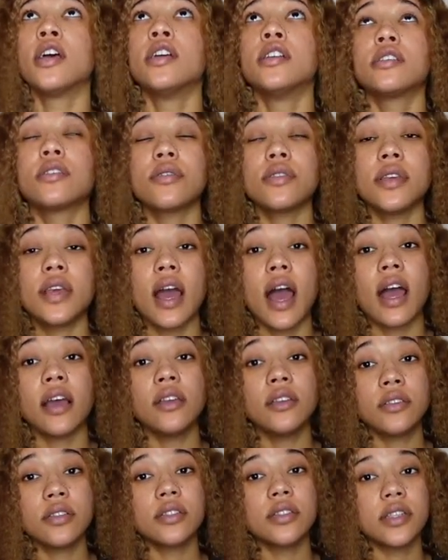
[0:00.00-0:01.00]
so yeah i
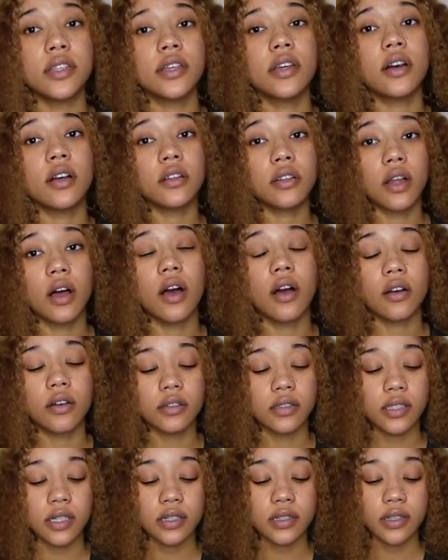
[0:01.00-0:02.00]
used to see it a lot
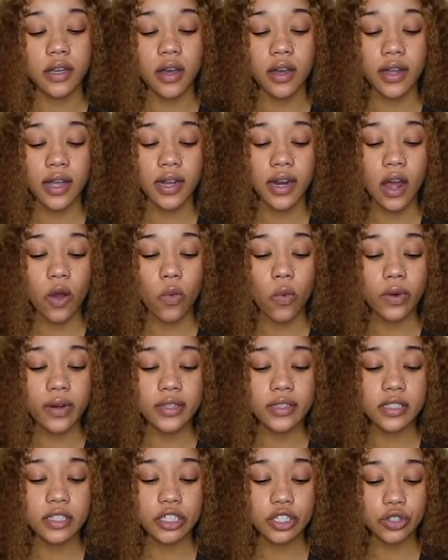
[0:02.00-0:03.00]
on tiktok and i
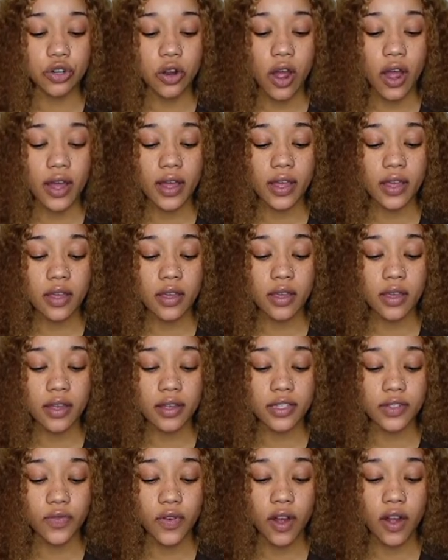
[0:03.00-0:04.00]
wanted to try it
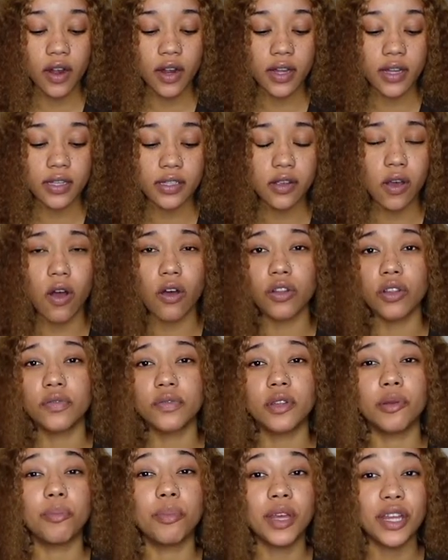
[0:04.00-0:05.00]
as far as all
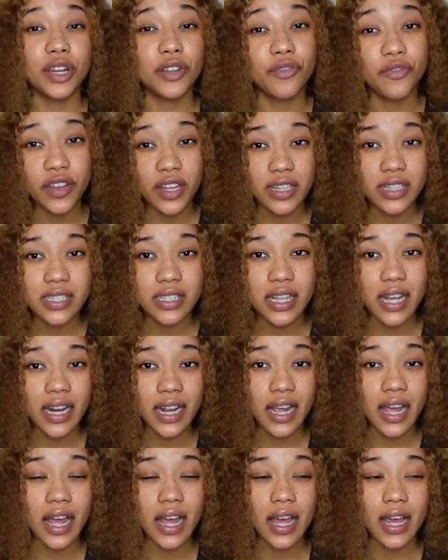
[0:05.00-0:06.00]
of the benefits that
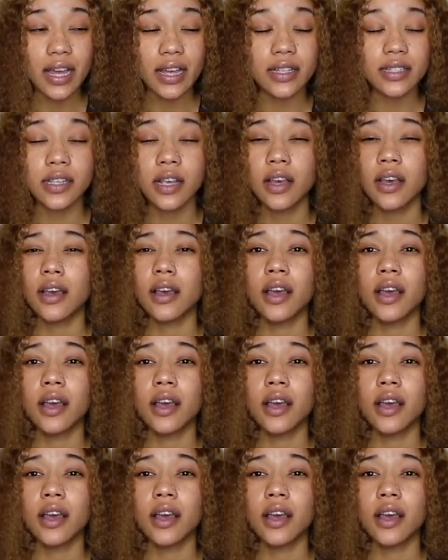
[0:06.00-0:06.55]
it has